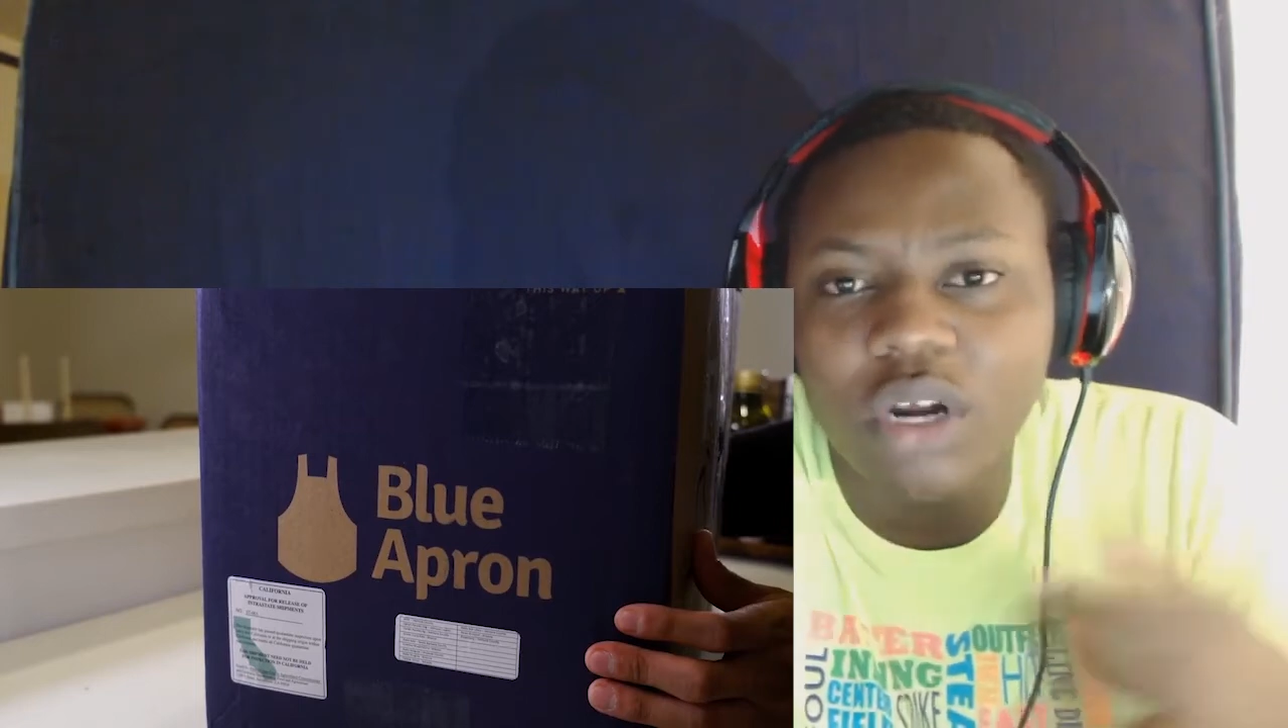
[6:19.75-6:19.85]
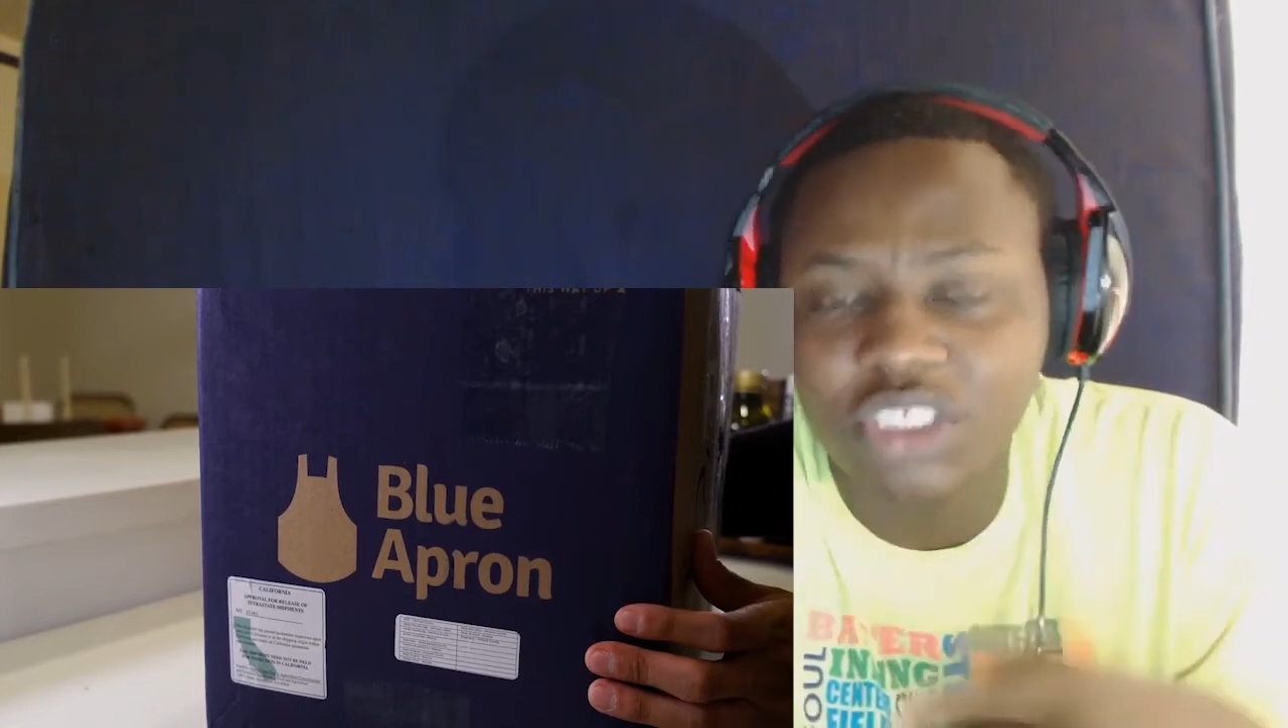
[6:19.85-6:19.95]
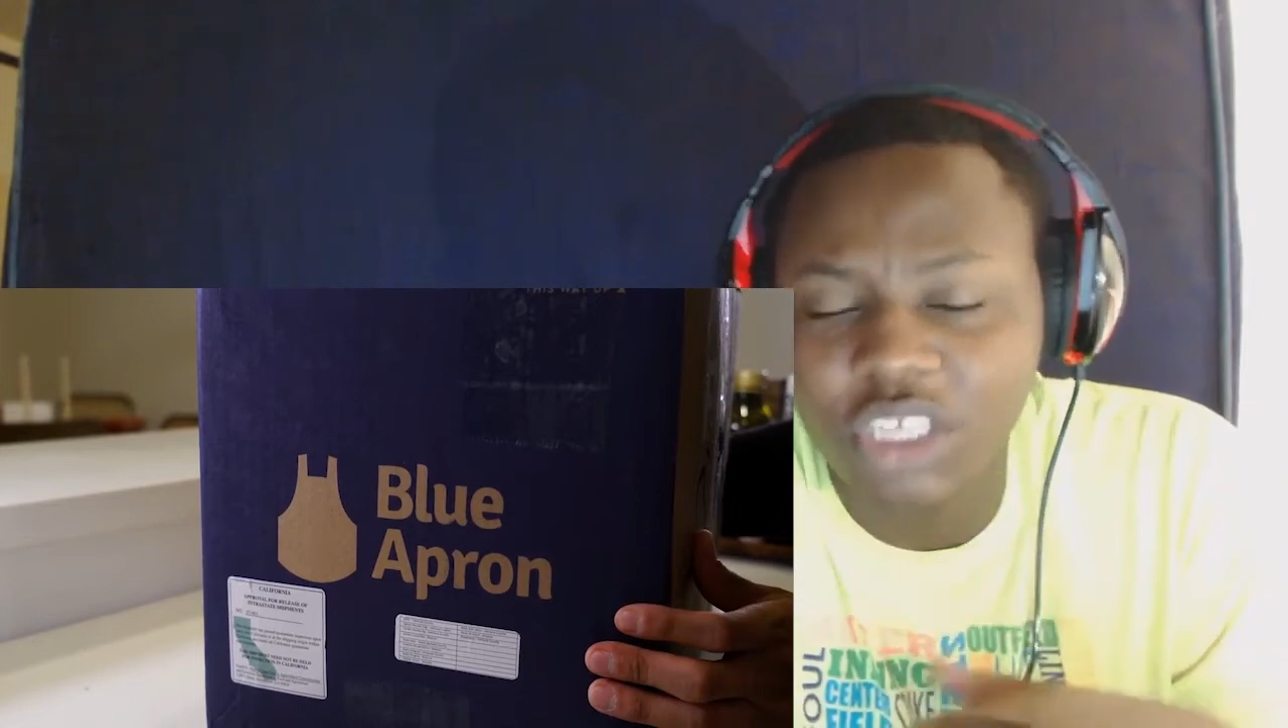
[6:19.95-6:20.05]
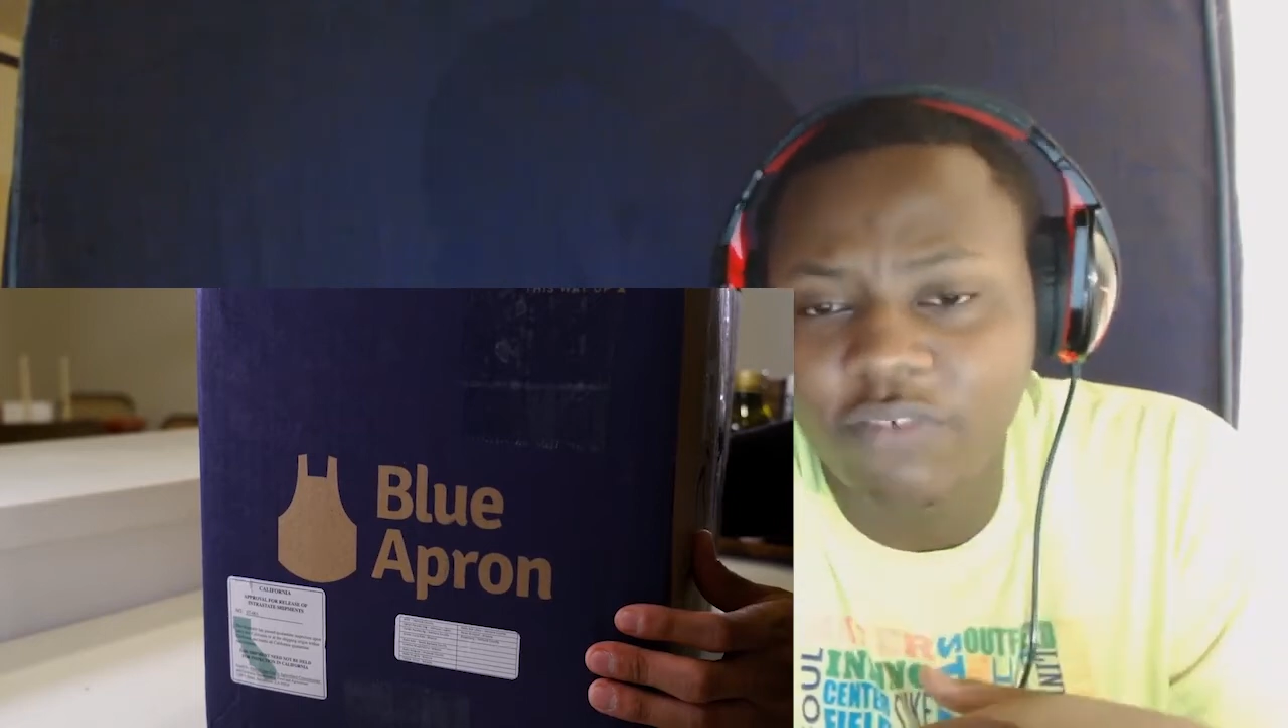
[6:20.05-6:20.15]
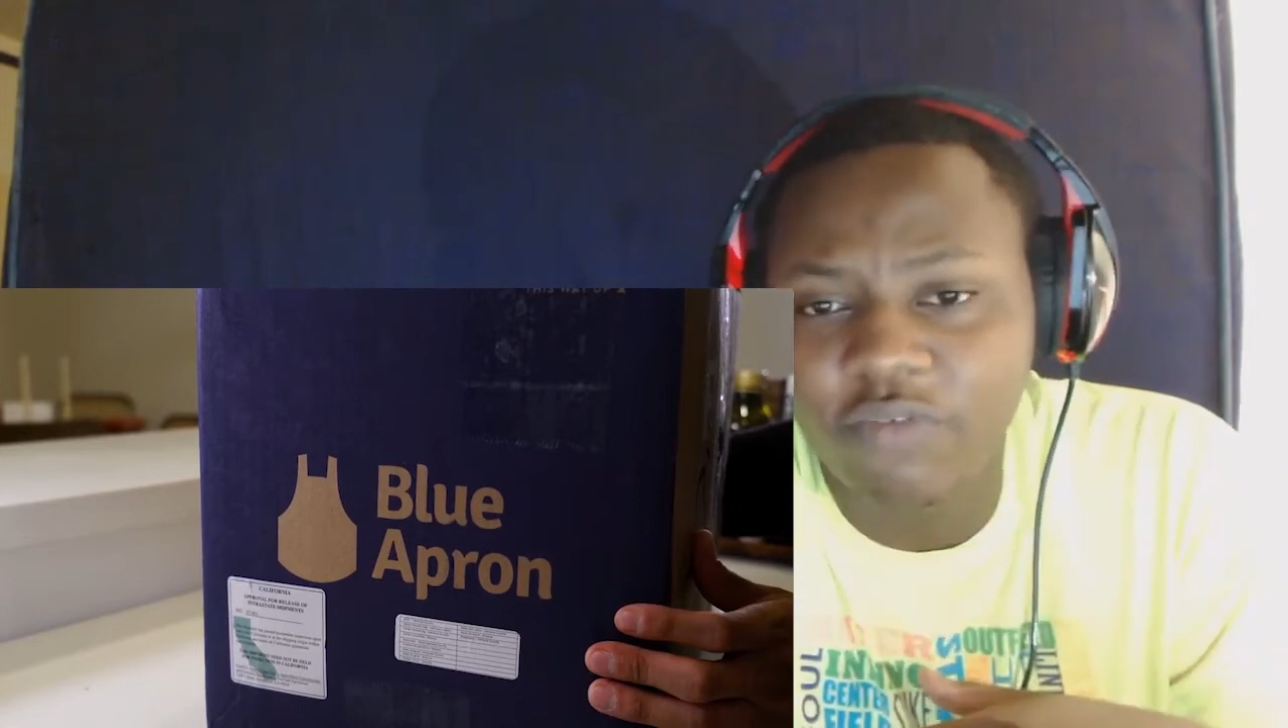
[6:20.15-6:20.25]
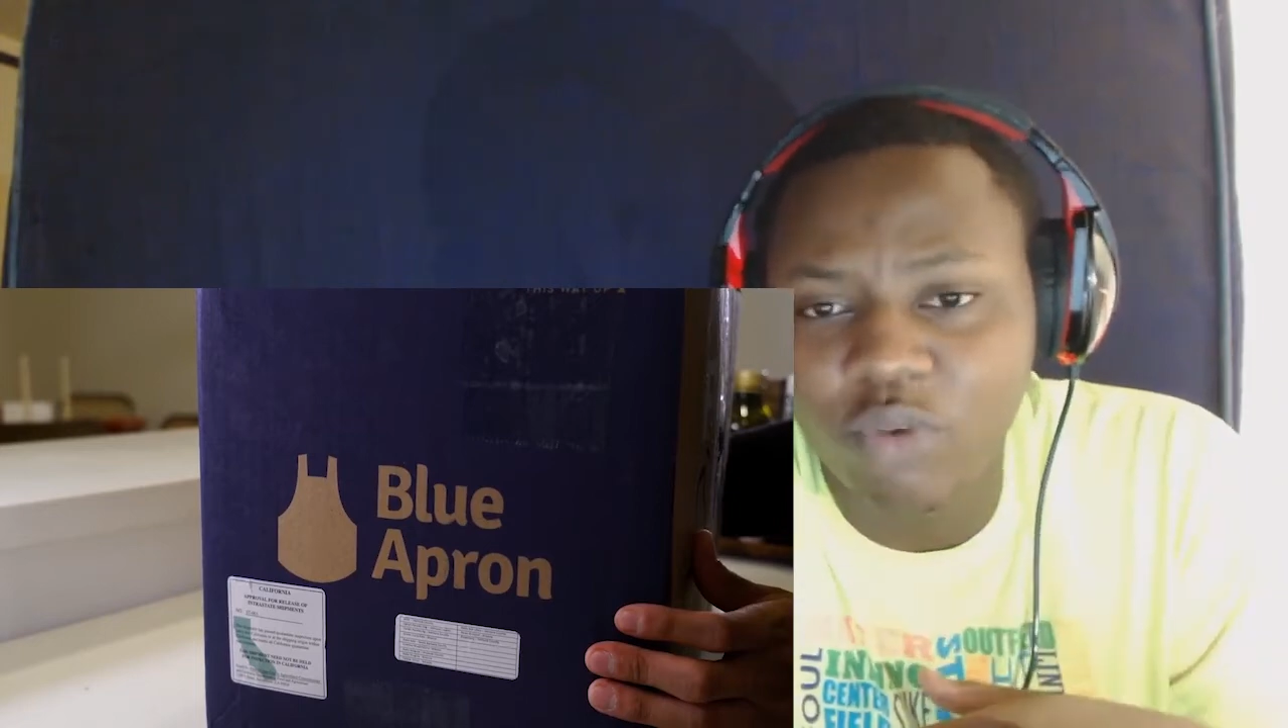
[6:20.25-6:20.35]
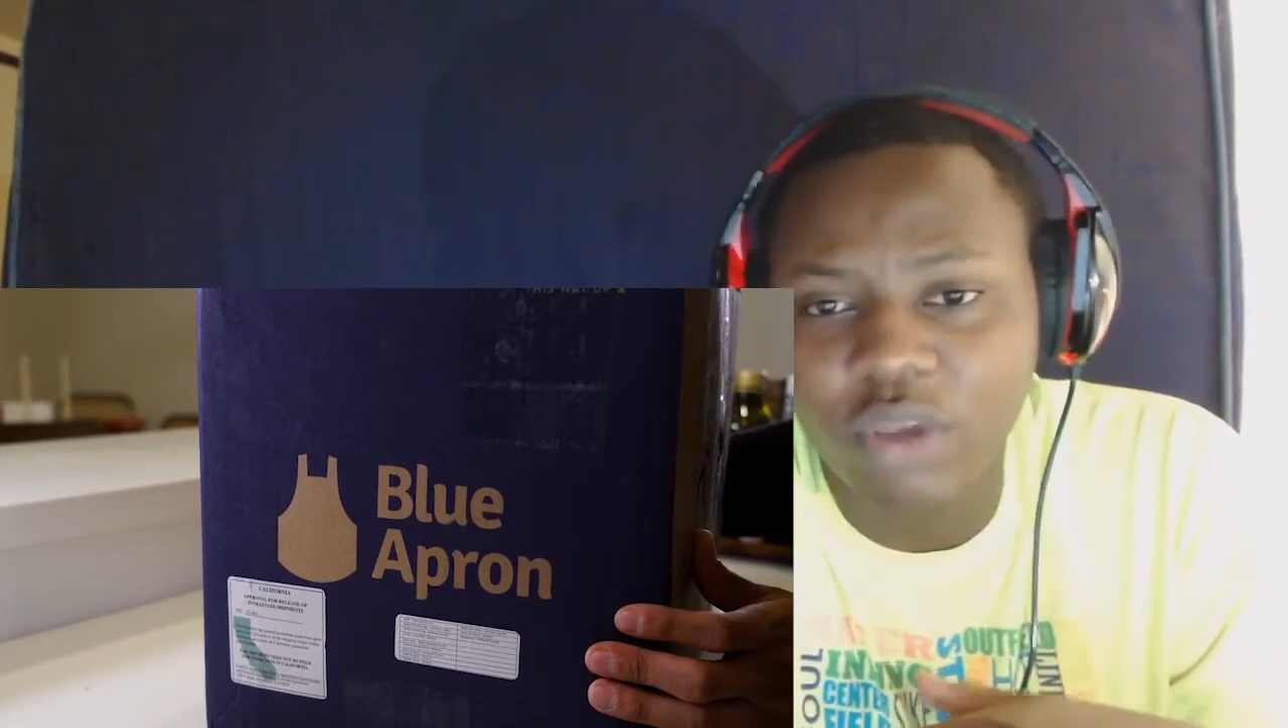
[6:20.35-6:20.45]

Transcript: are a chef,